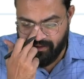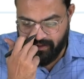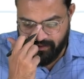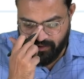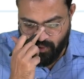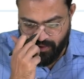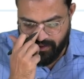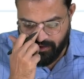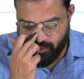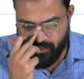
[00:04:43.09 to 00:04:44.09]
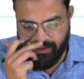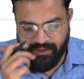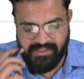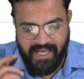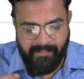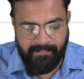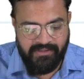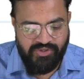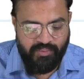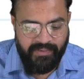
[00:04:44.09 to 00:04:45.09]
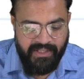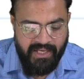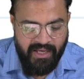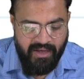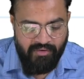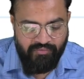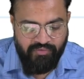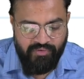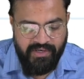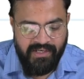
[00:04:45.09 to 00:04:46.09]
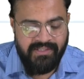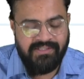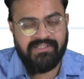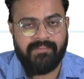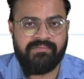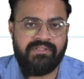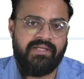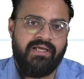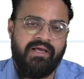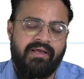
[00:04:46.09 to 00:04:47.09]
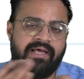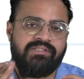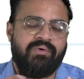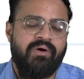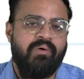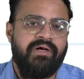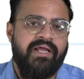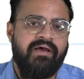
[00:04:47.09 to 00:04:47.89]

is going towards happens to be the food subsidy. As you are already